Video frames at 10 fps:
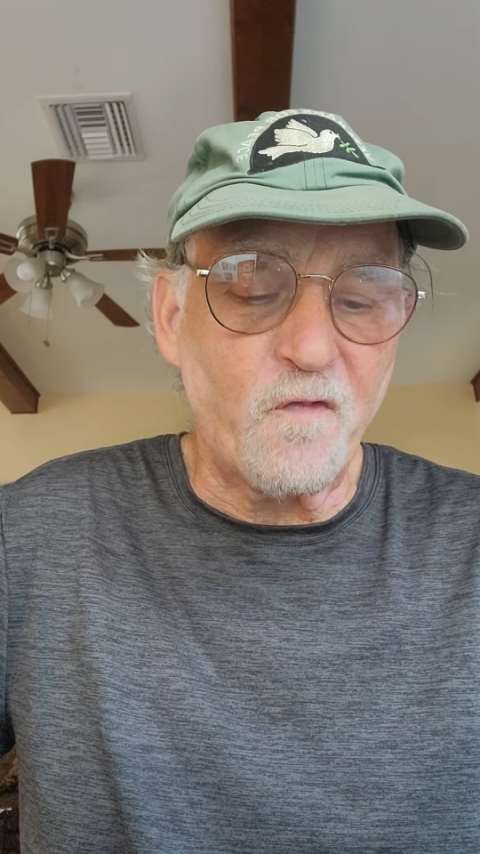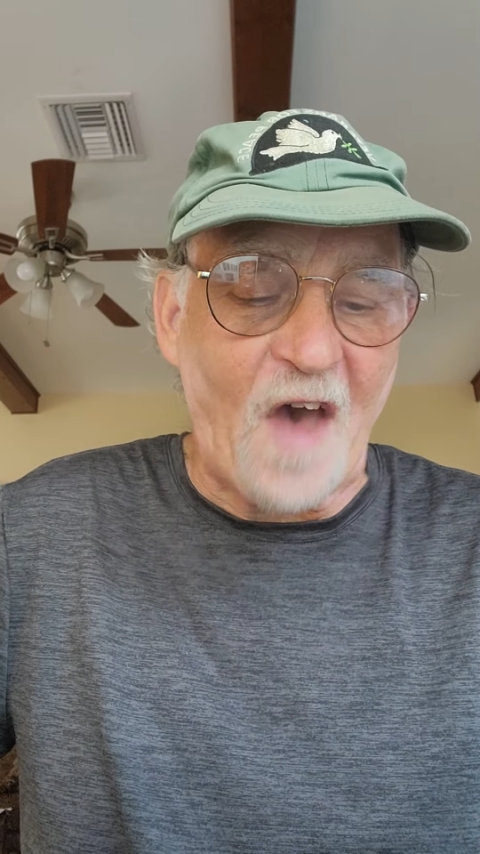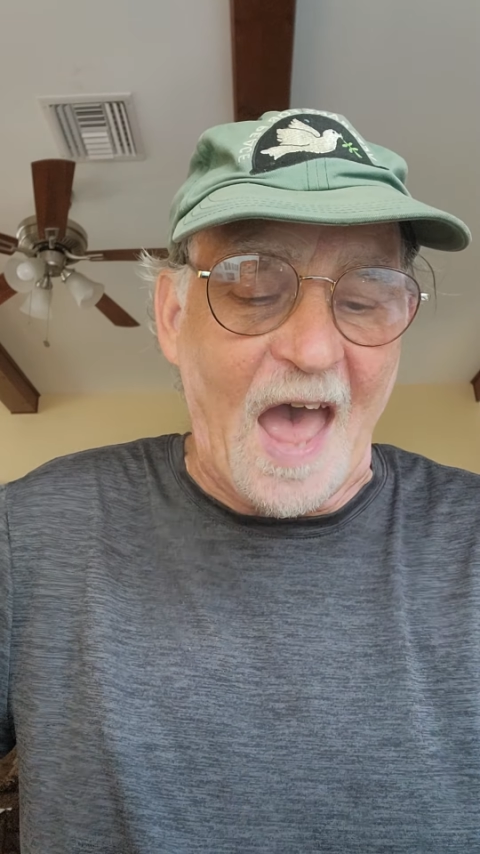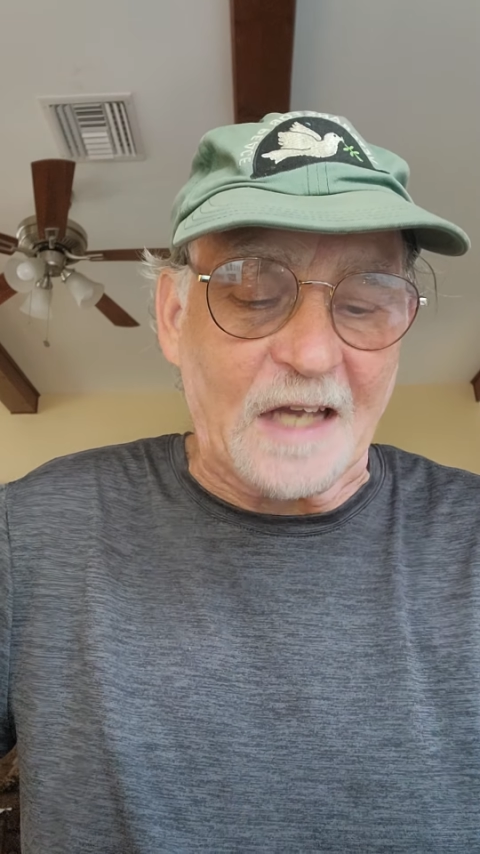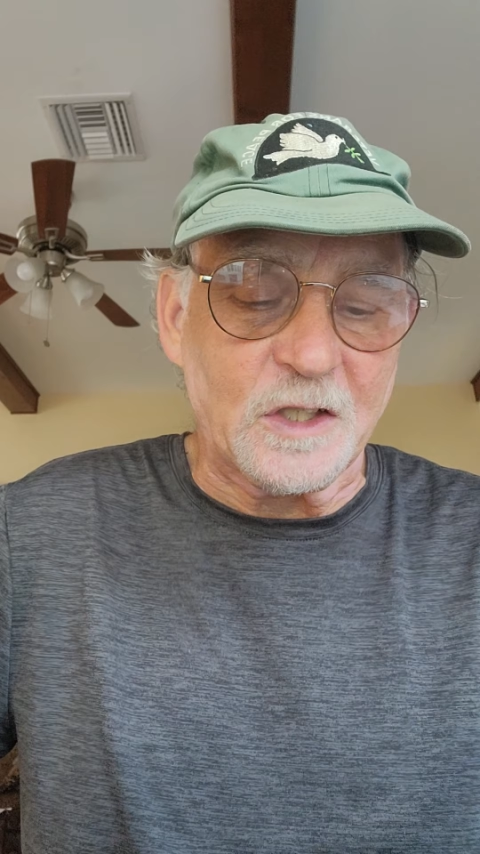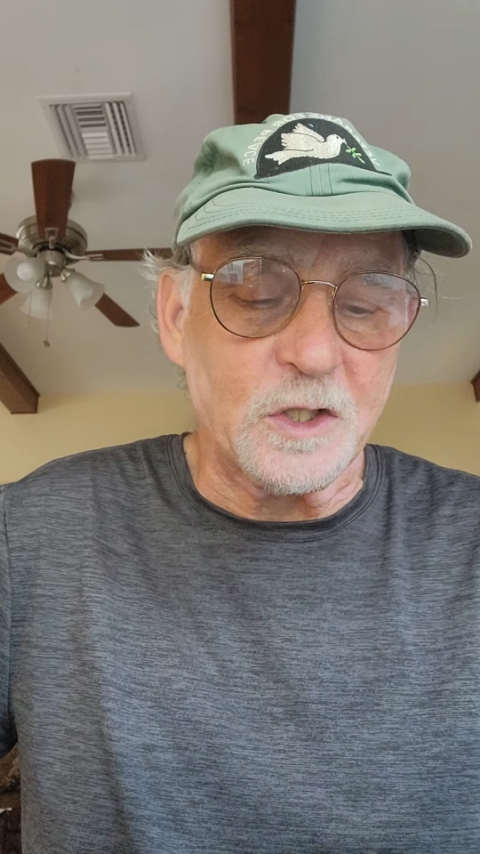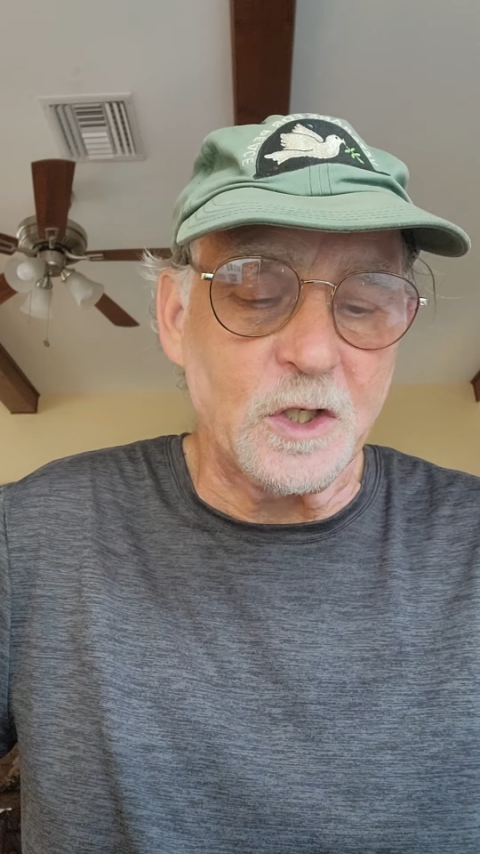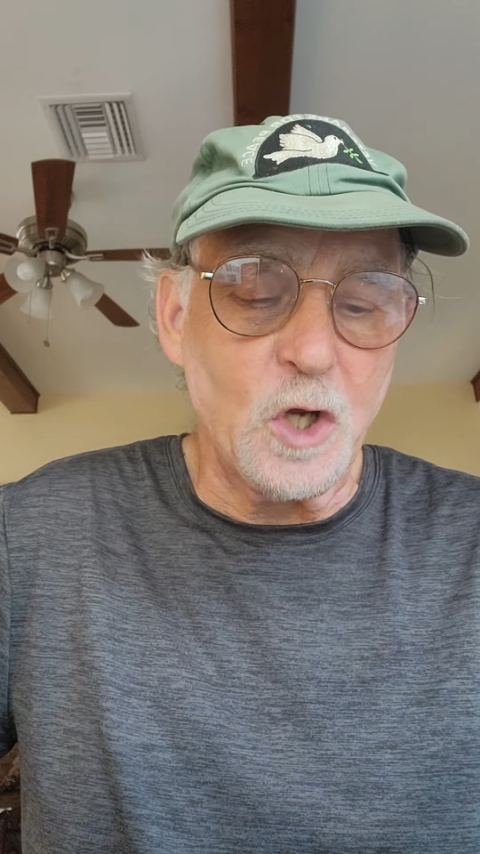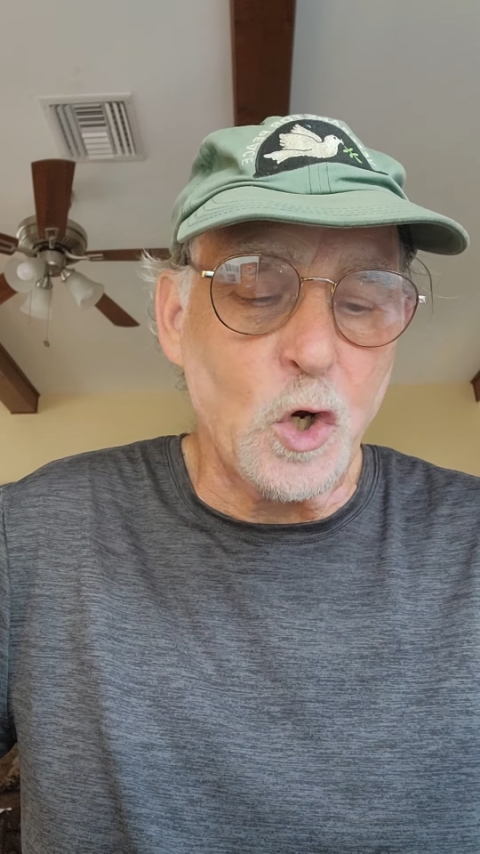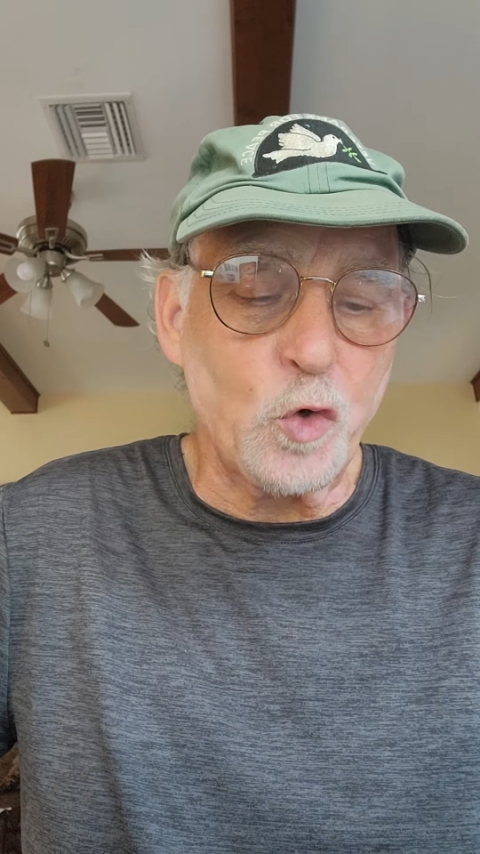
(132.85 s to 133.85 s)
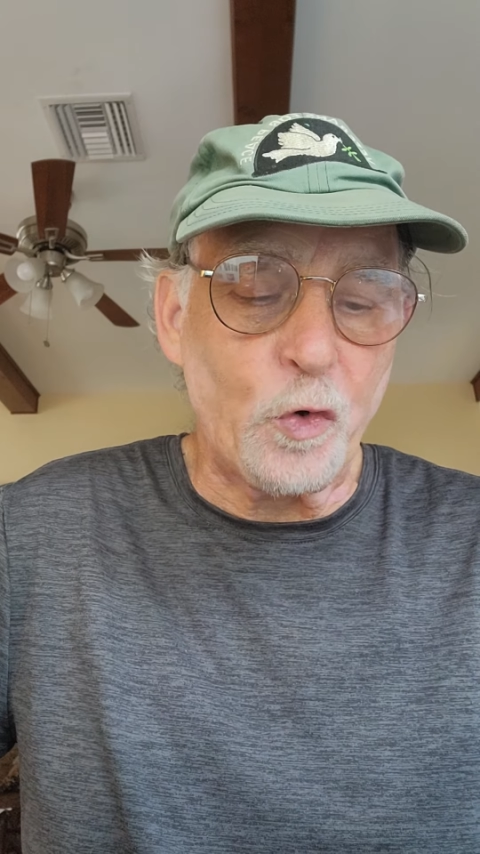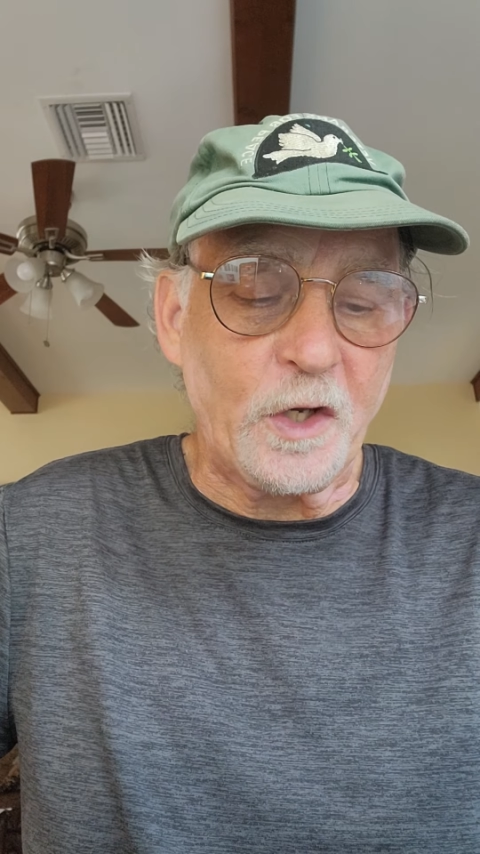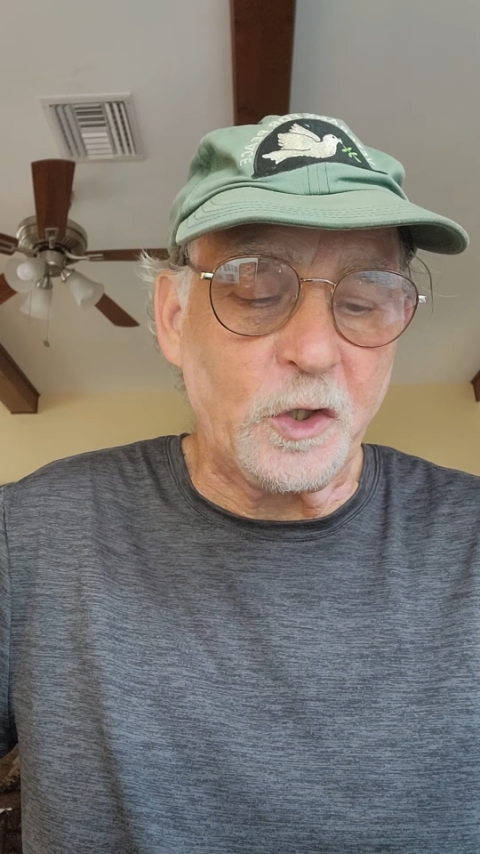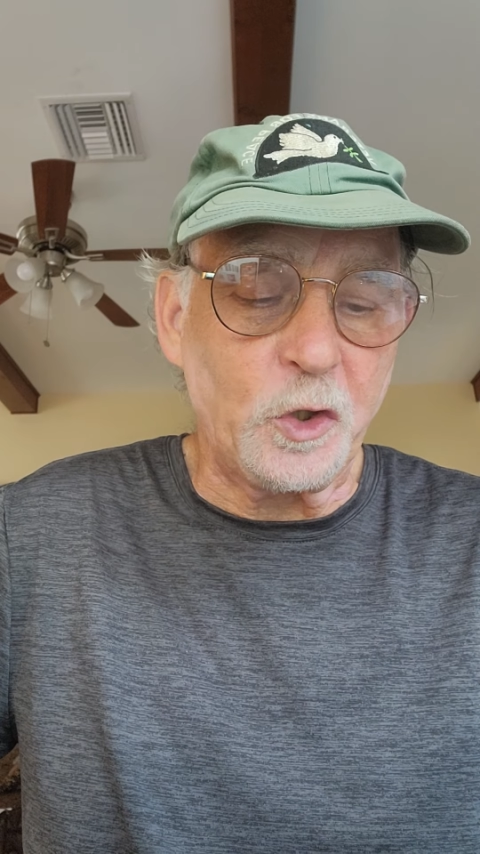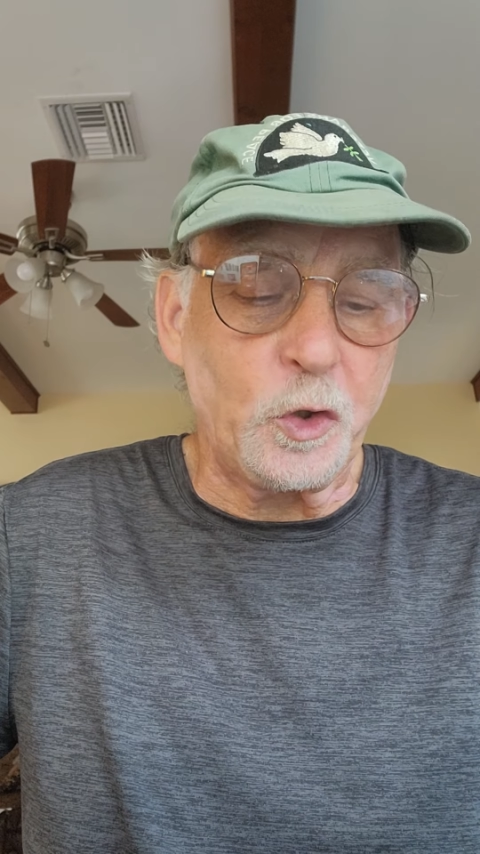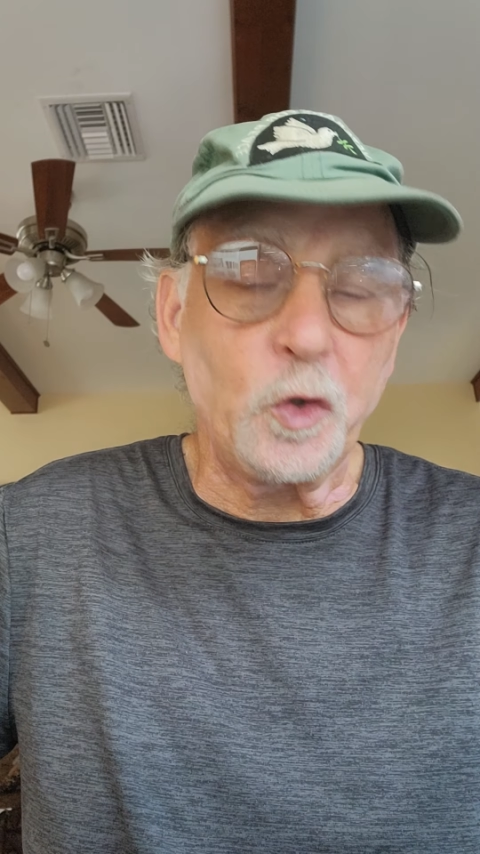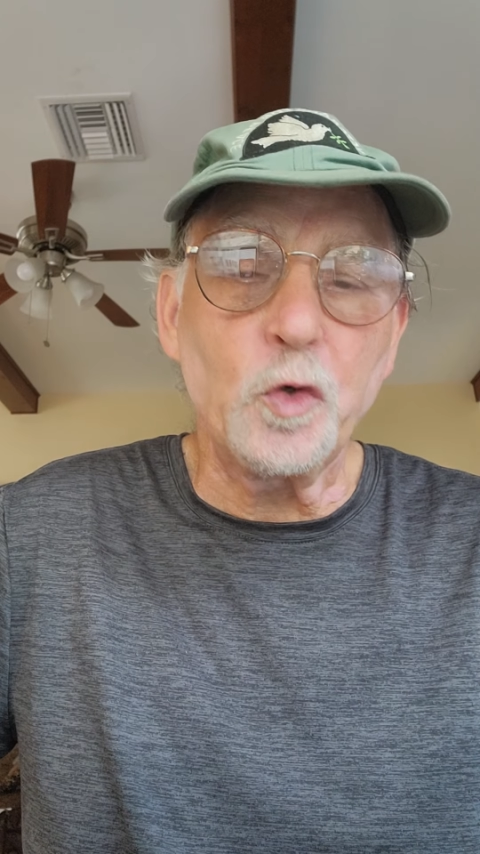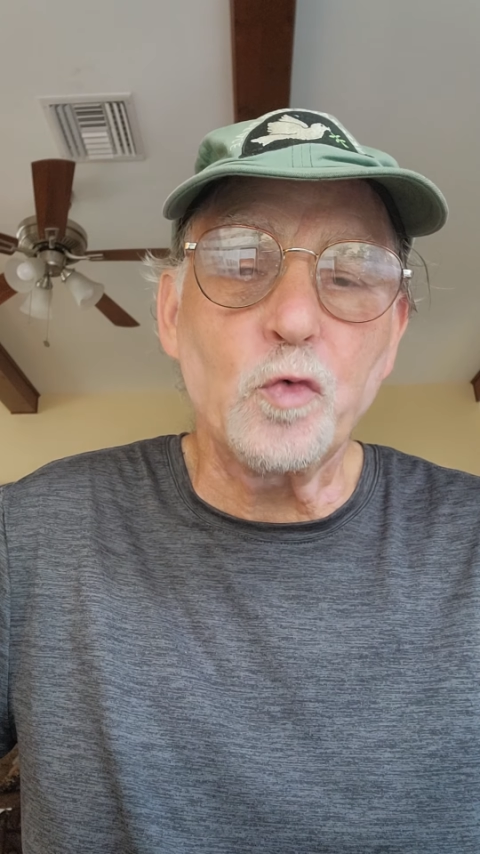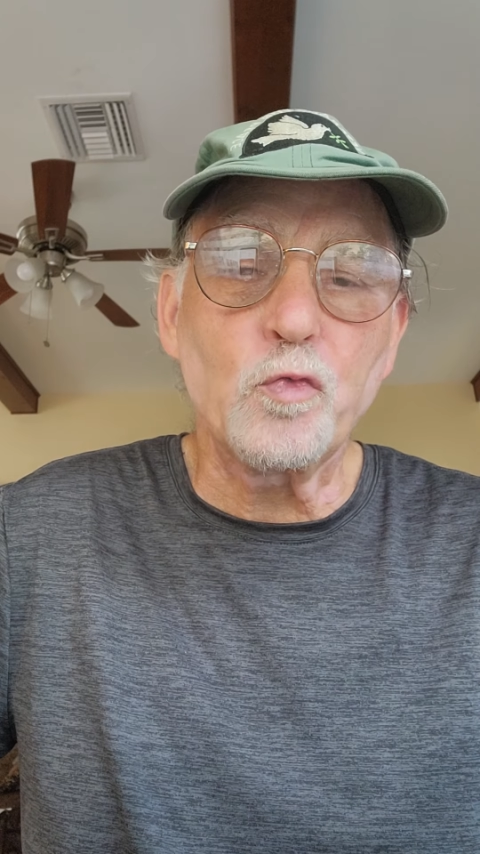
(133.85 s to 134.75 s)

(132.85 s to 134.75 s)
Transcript: Fact, critical